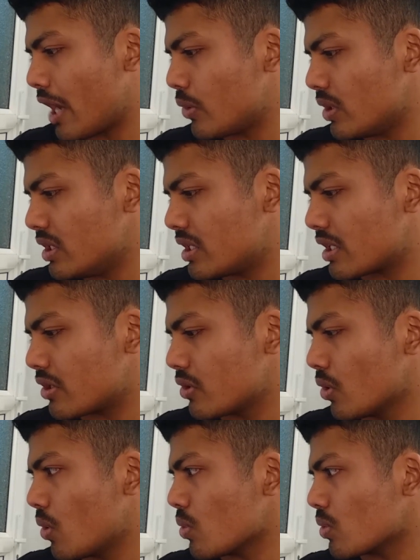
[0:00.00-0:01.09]
Are you
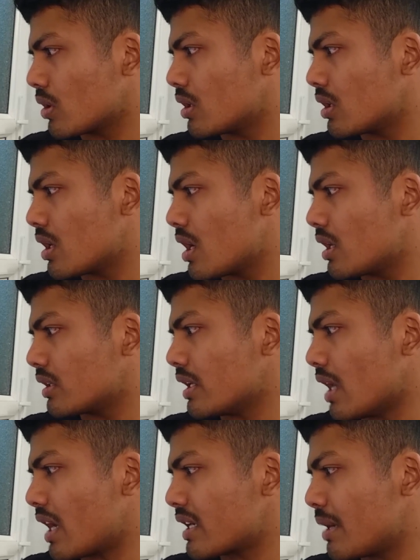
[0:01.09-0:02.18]
injured? No.
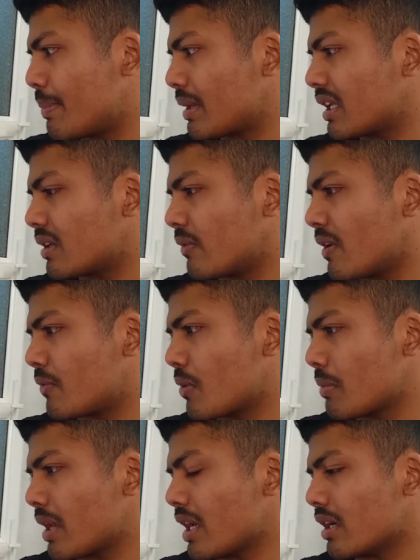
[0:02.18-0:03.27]
Then hurry up and get away
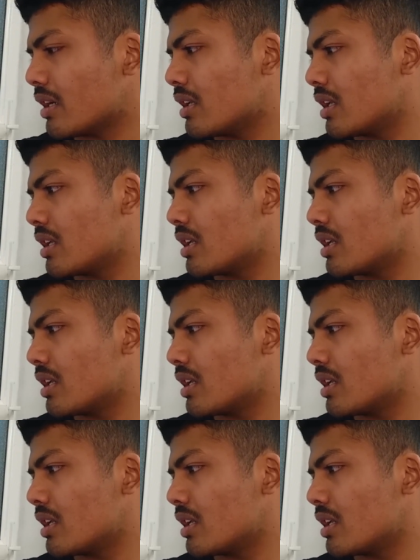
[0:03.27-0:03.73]
from here.